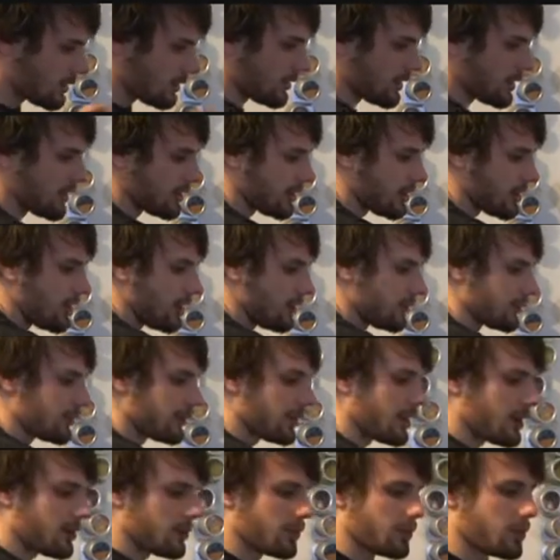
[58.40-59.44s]
Then cover
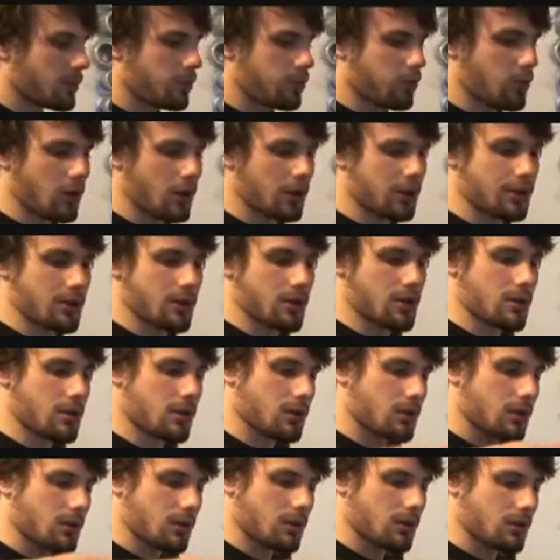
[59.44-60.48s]
that with water.
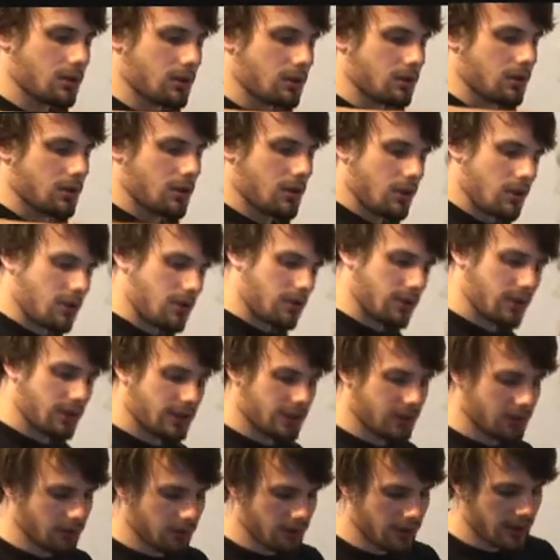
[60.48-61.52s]
Right
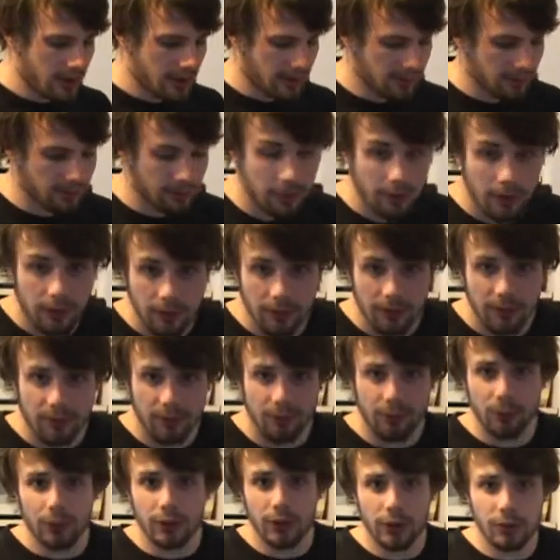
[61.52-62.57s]
here I have
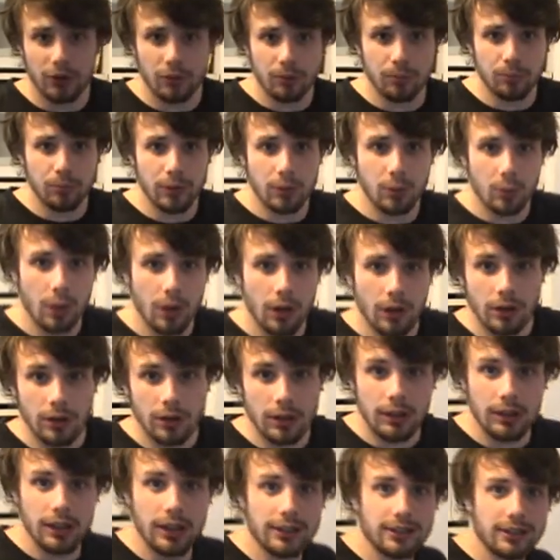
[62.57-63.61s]
fresh spring water
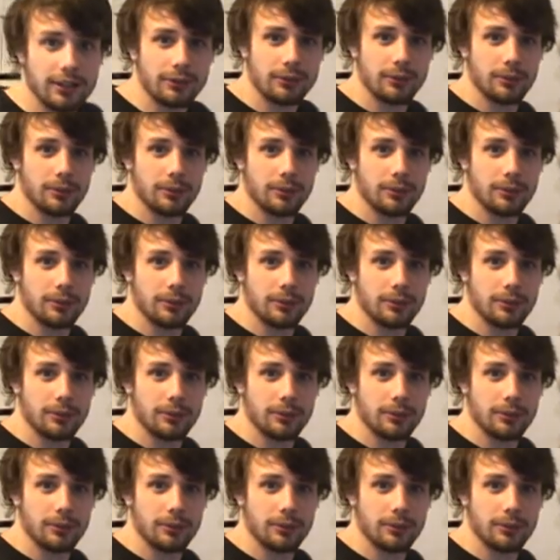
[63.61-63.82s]
collected